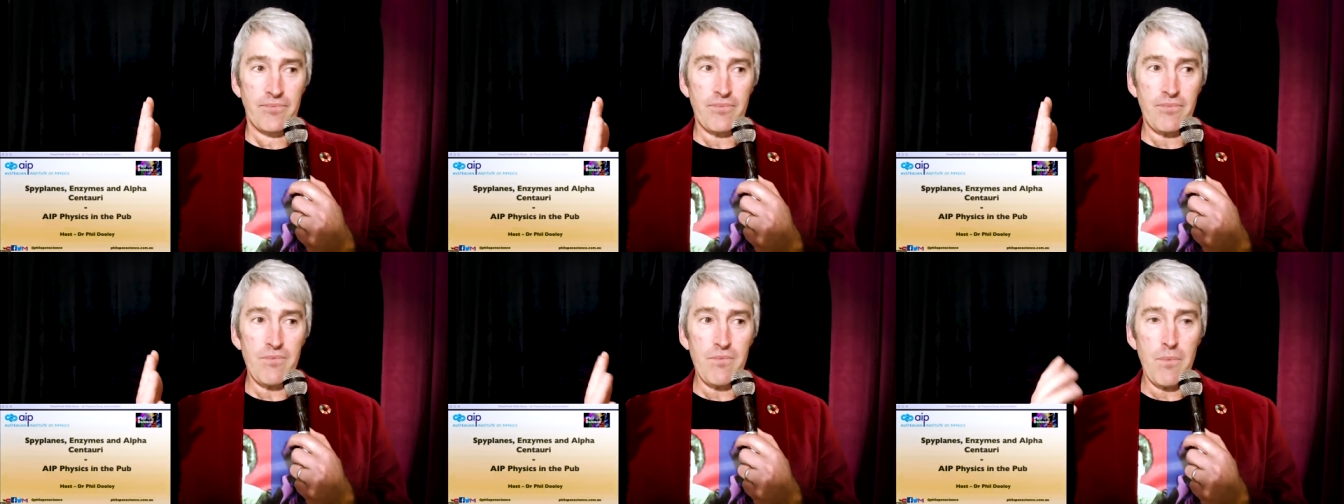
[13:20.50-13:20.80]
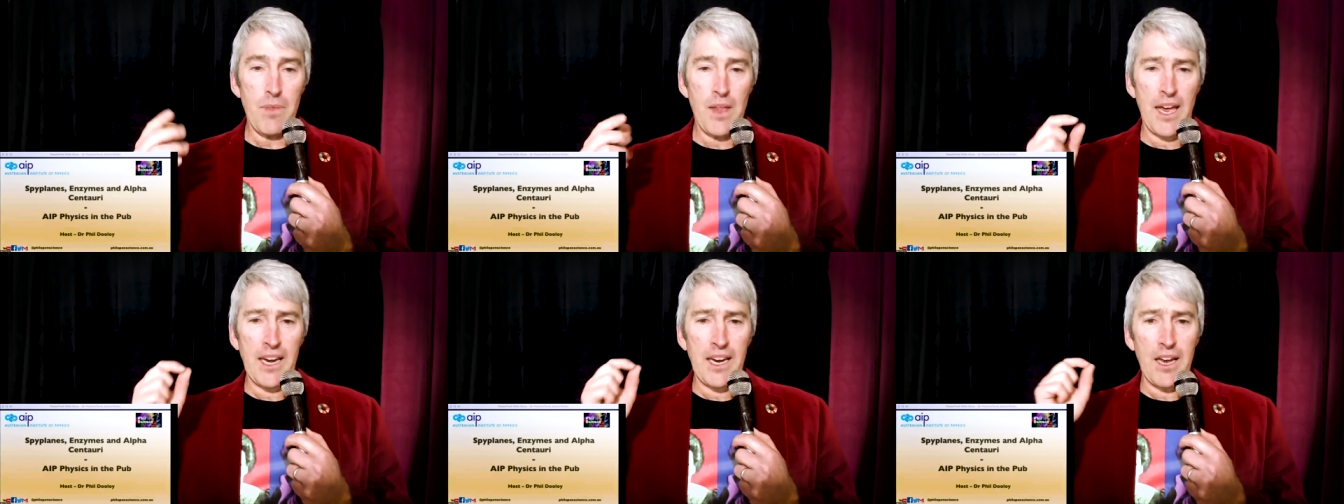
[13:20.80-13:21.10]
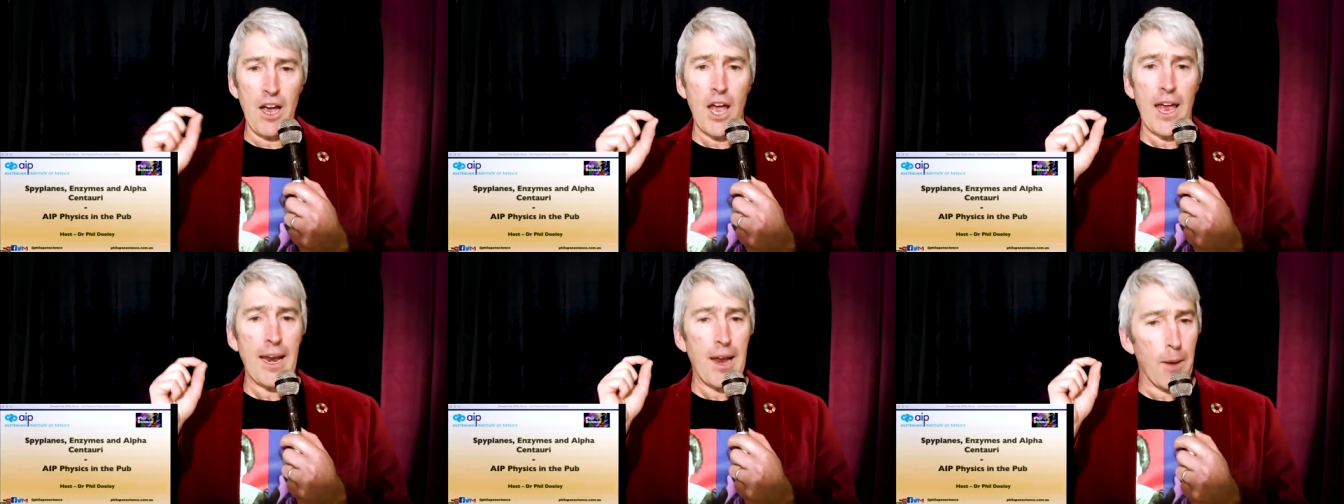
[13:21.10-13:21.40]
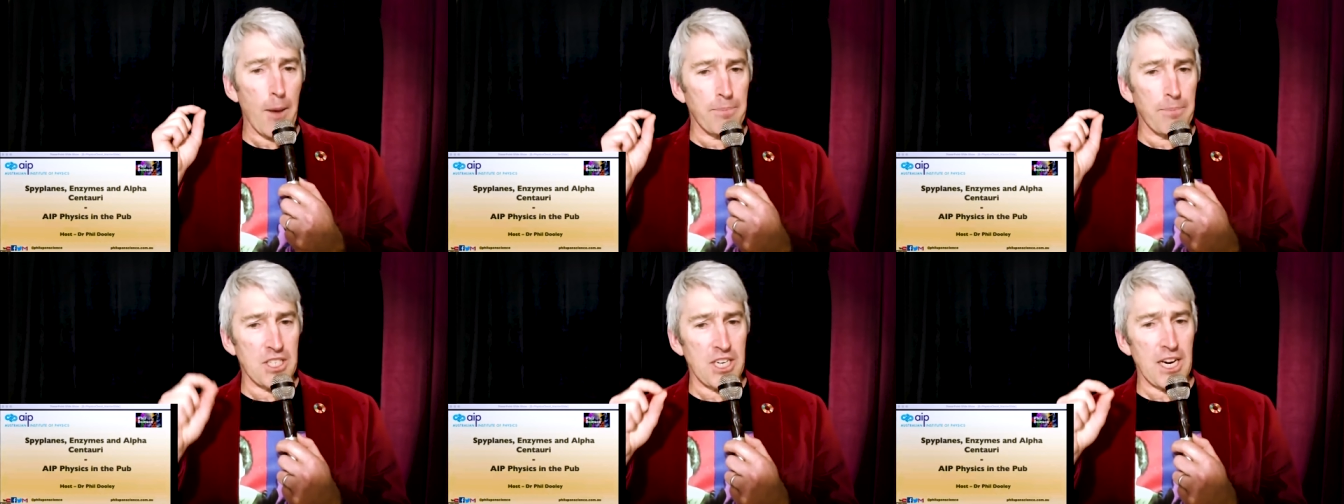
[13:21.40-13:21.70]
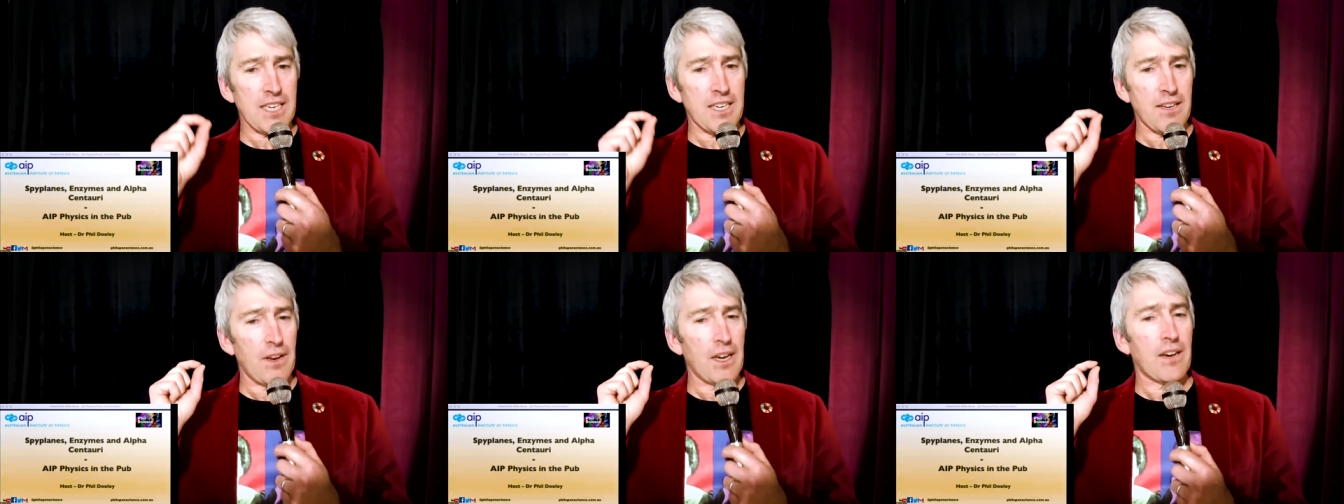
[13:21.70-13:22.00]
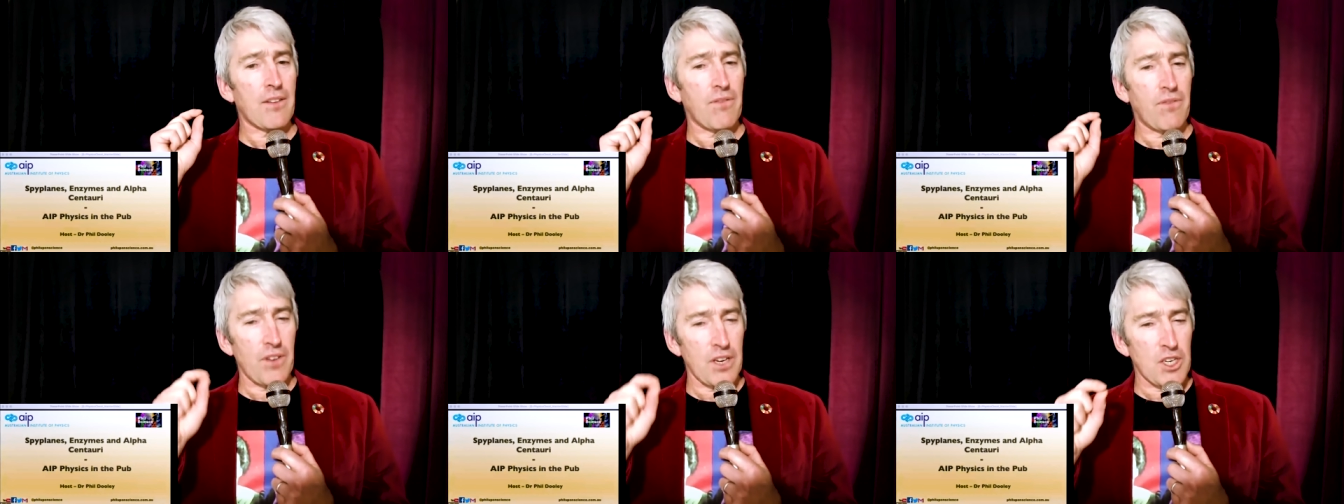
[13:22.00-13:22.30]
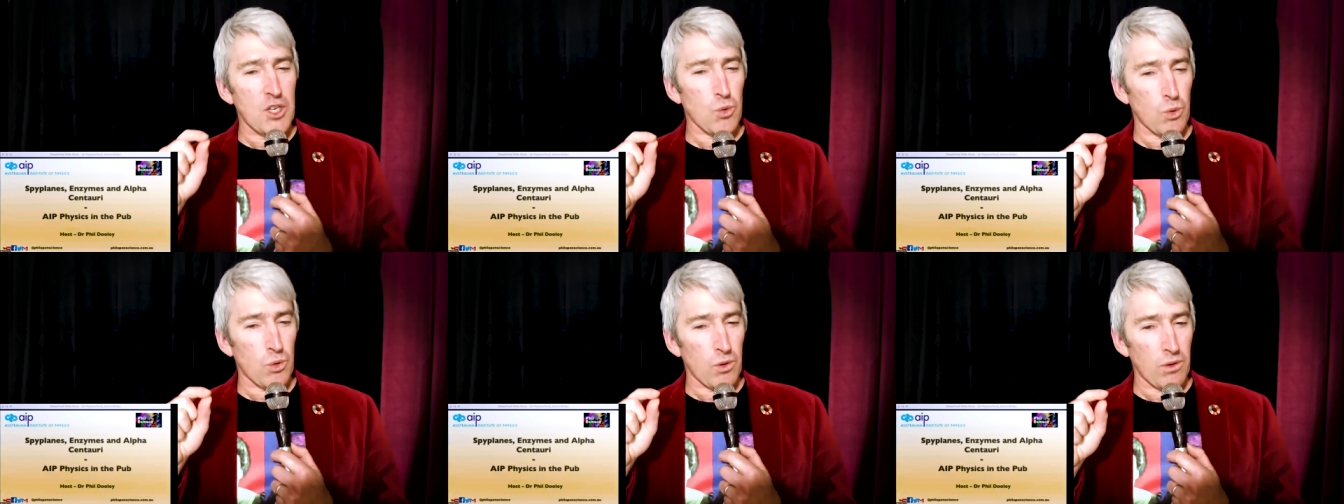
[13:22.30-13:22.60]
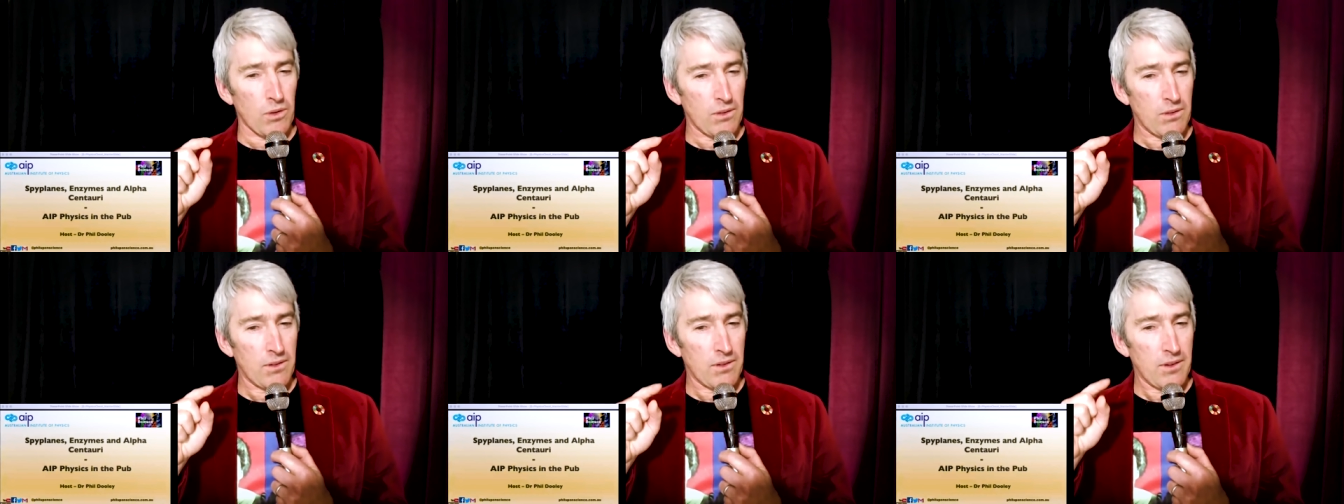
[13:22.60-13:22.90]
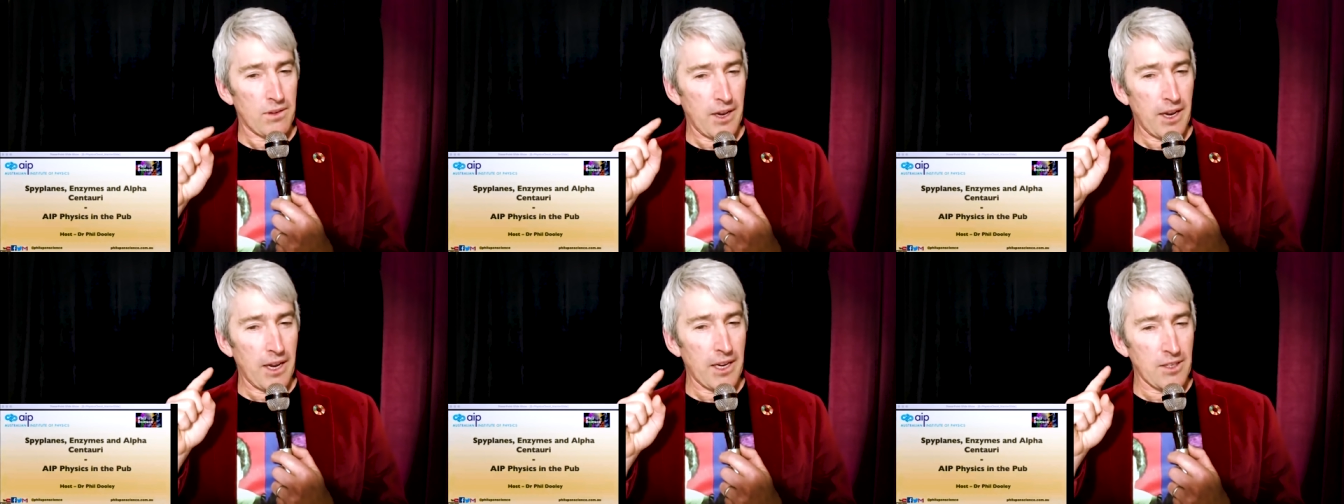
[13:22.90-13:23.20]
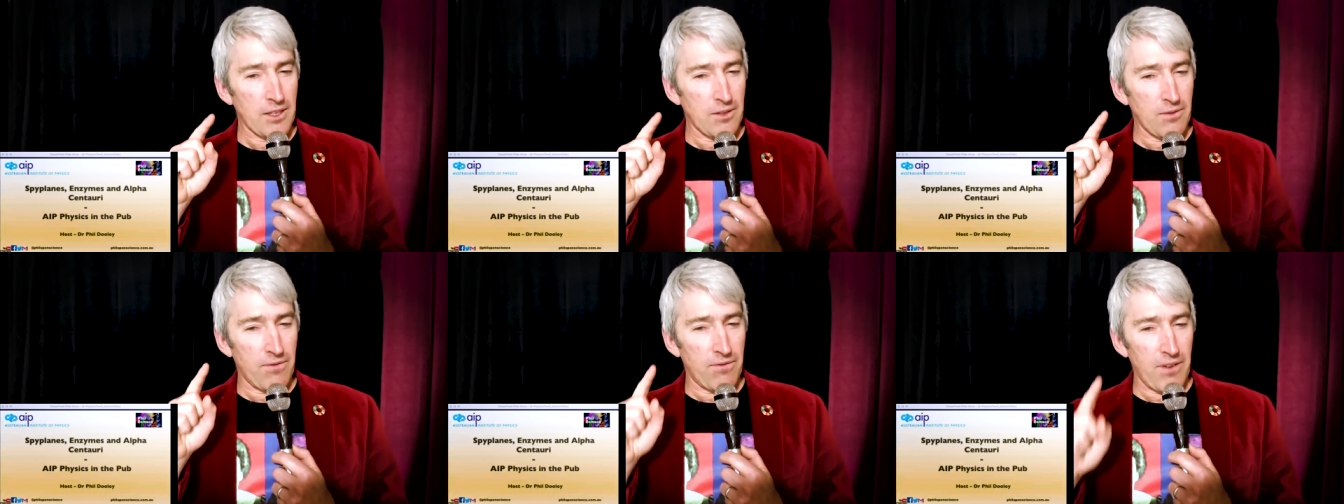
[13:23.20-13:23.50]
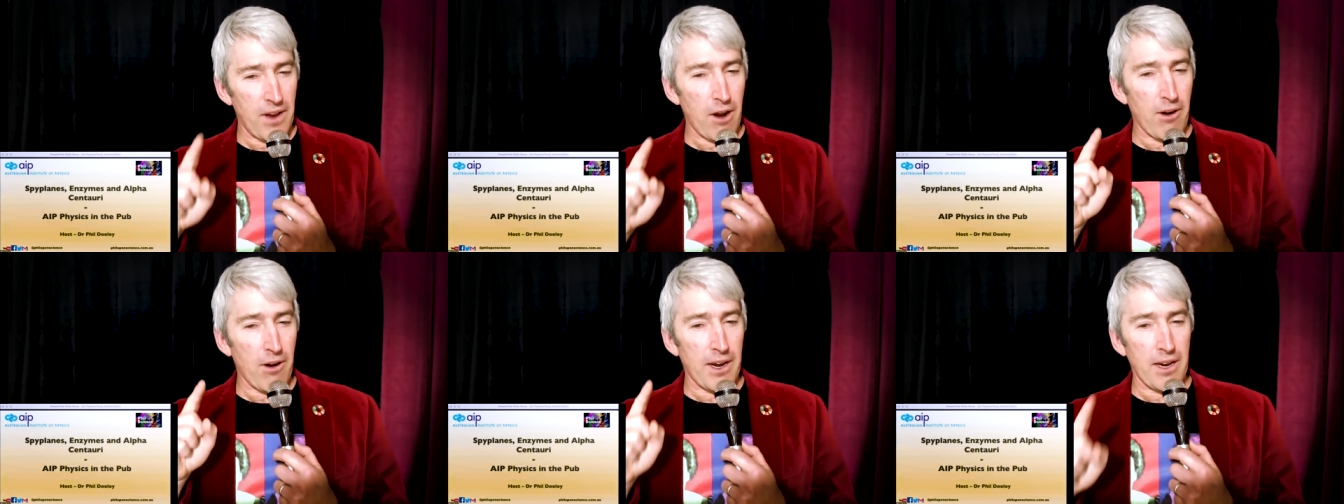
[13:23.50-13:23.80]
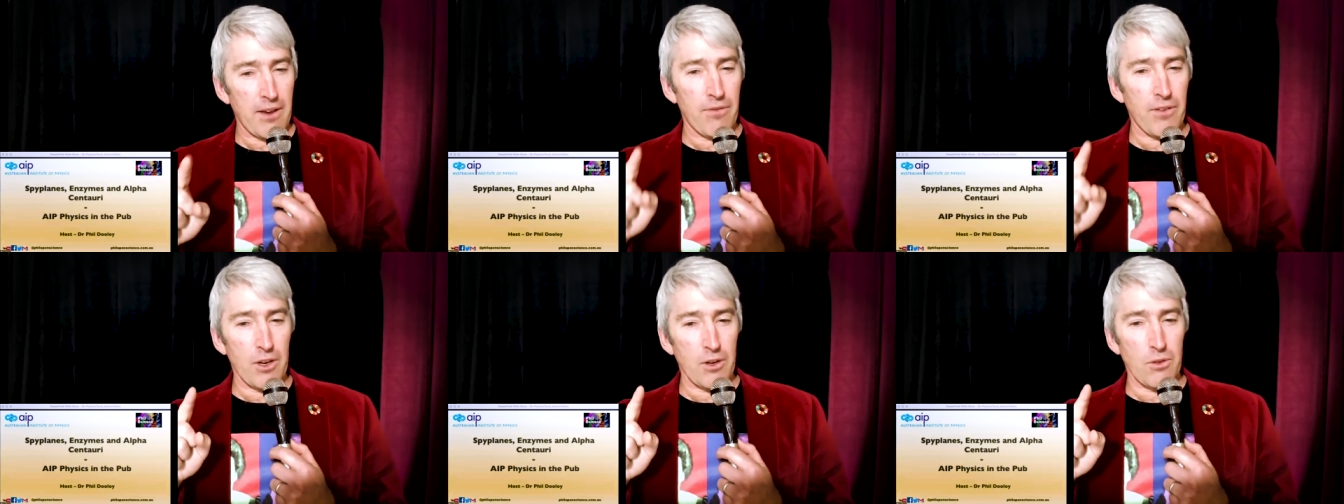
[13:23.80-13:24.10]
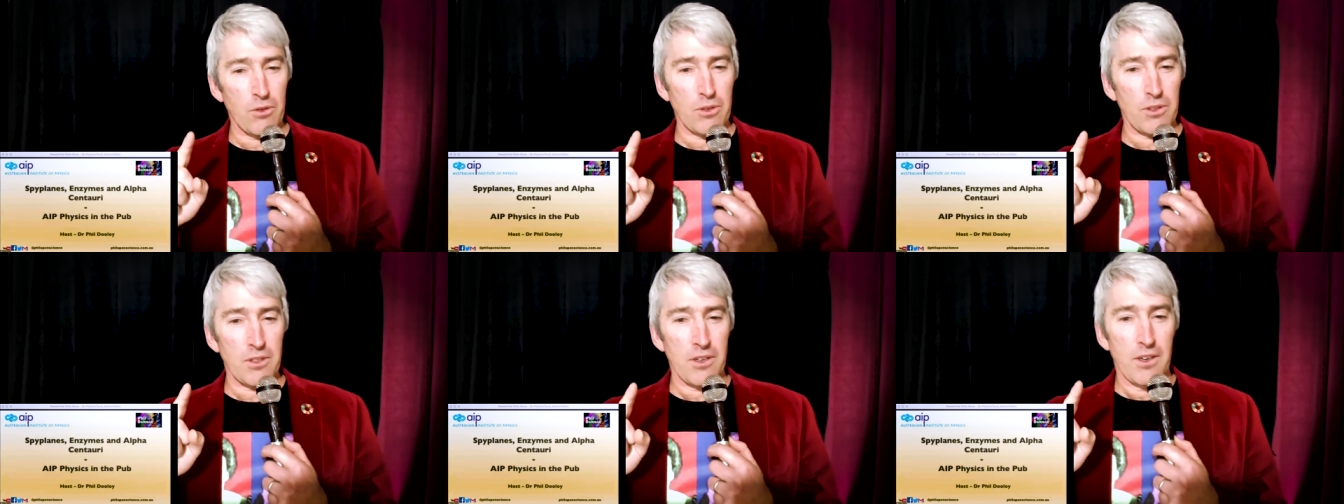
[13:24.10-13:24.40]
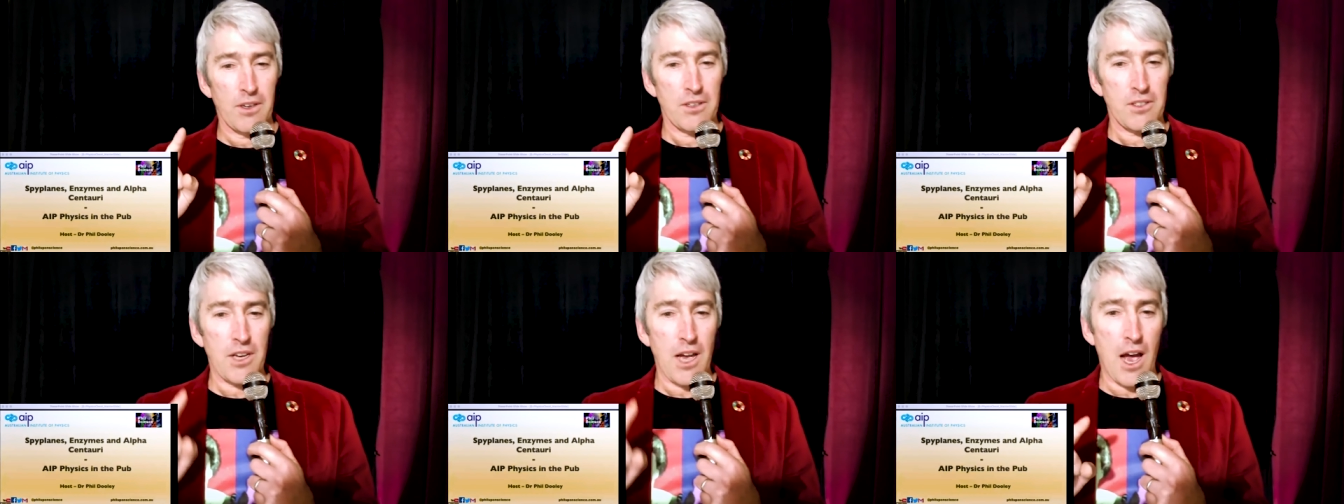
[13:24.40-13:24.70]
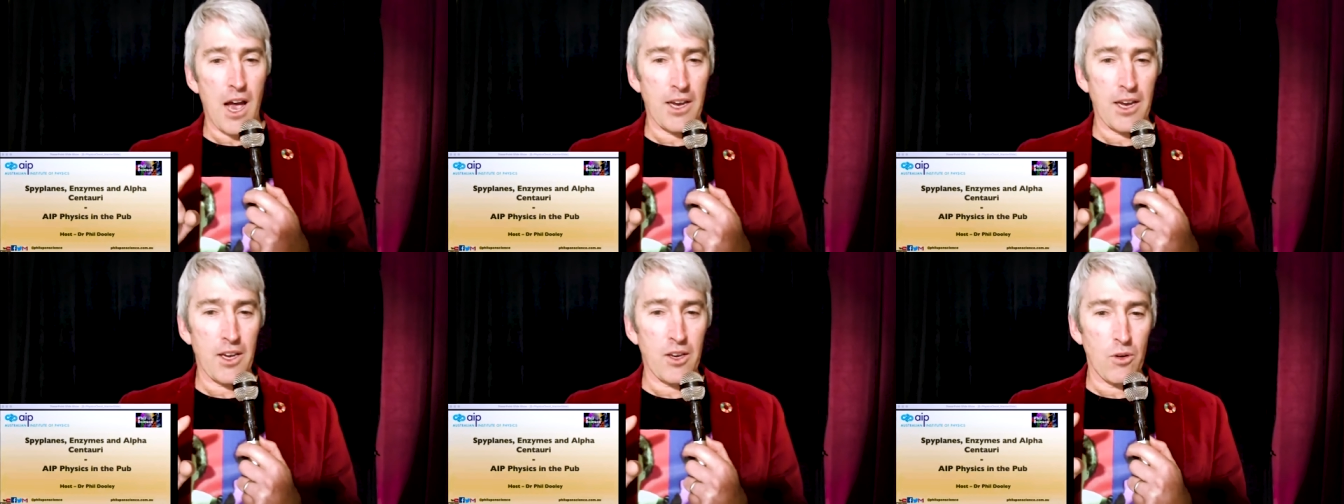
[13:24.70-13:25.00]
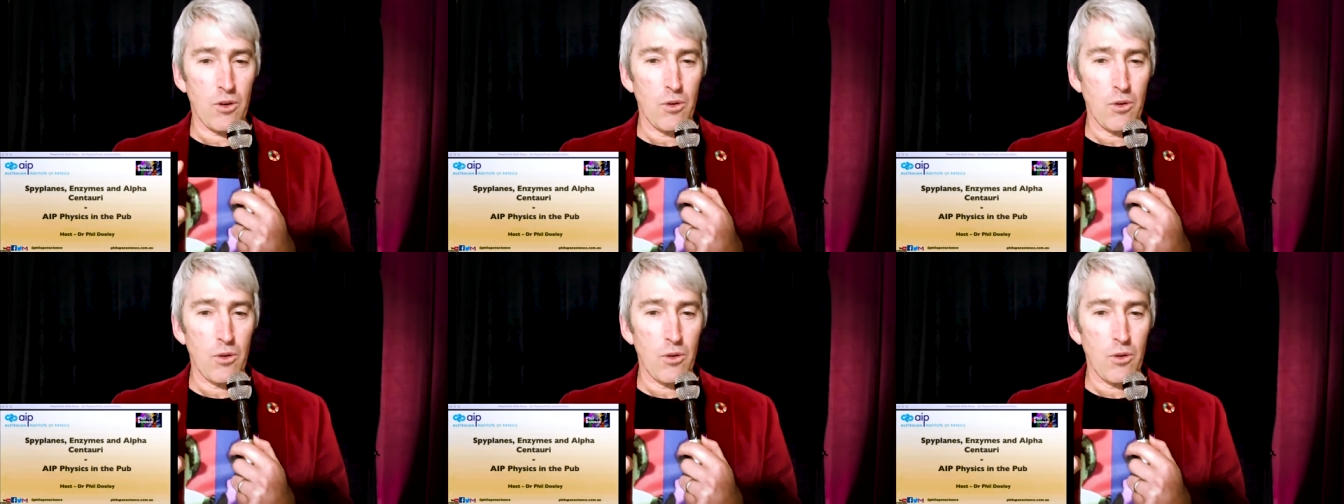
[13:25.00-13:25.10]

an, an objective individual is very difficult to argue,